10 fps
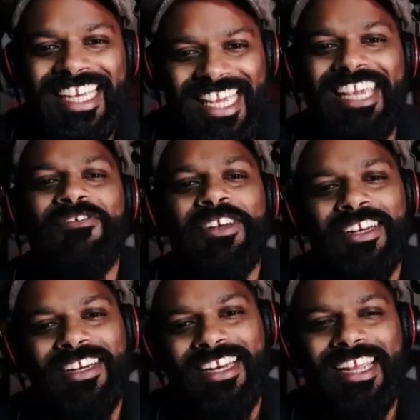
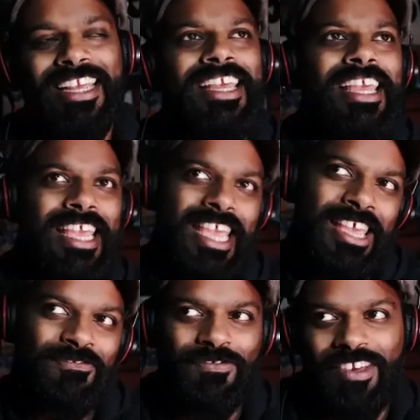even
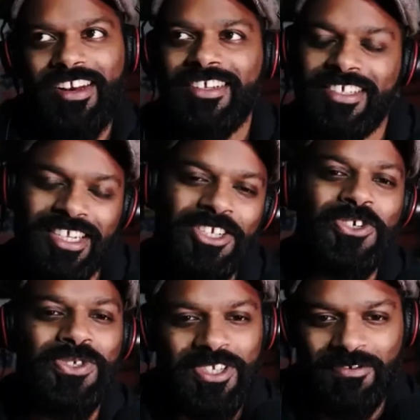if it is a
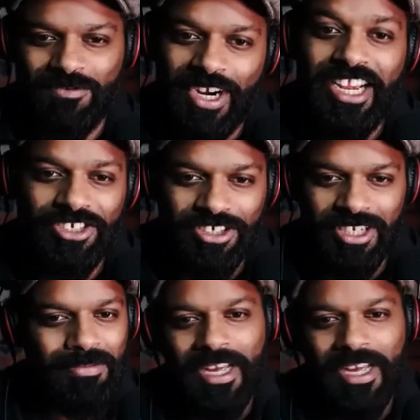conducive relationship.